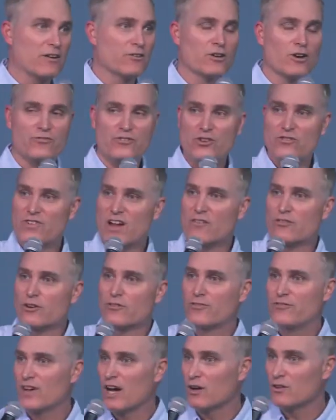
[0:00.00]
I don't know if you've
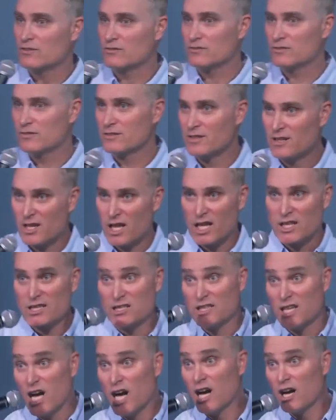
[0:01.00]
ever felt
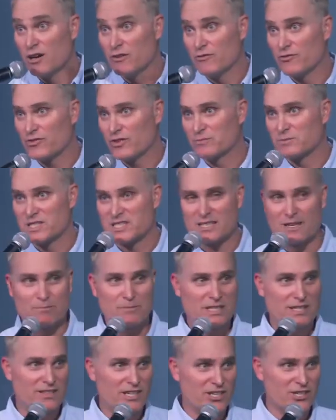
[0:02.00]
love from
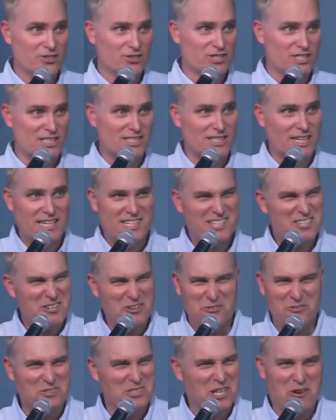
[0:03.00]
somebody that you're just like, you
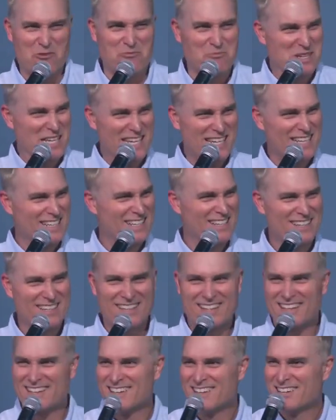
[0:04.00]
don't love me.
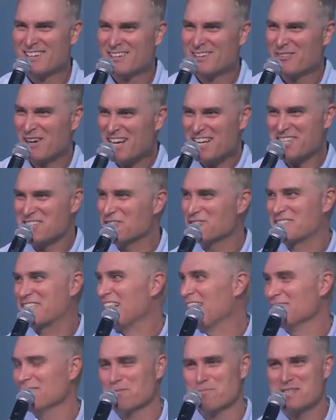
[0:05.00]
Why are you
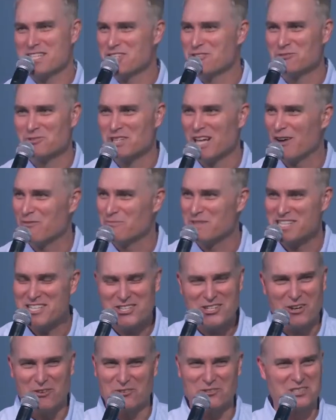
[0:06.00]
telling me you love me?
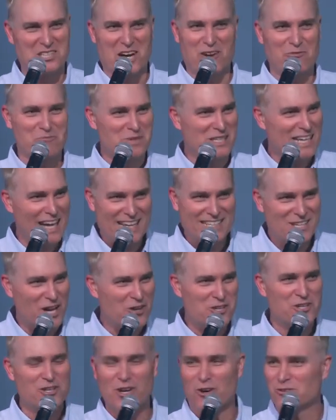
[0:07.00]
You don't love me. I
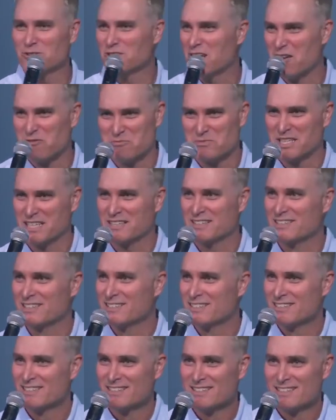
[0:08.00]
know you don't love me.
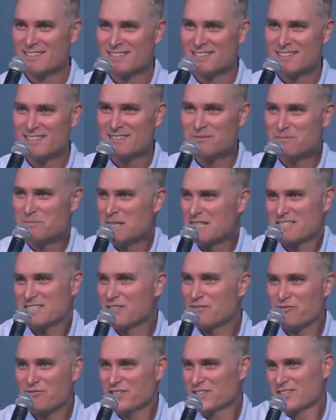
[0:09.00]
It
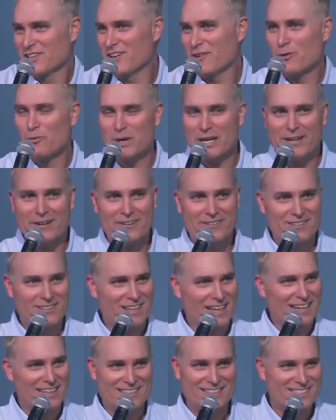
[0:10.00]
makes you feel all
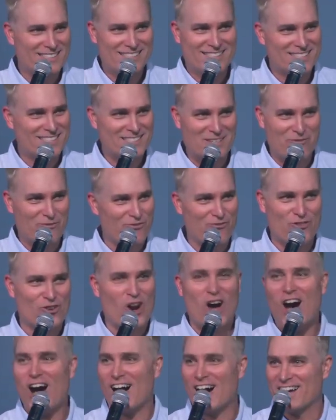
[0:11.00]
weird, like it's just a
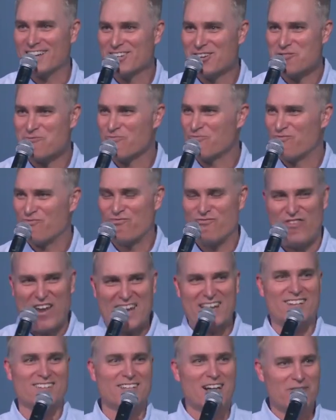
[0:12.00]
fraud. You're
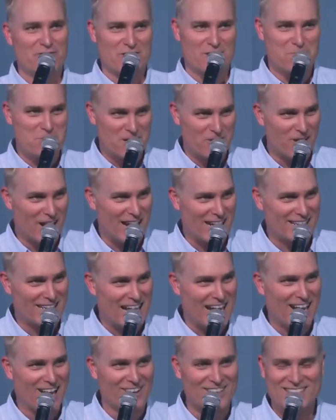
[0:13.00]
fake loving me right
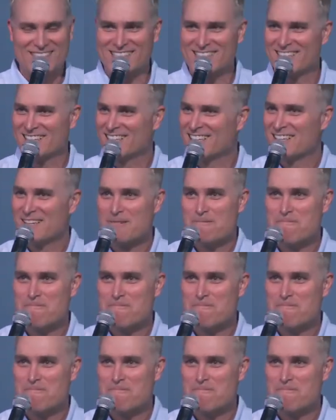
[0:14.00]
now. It's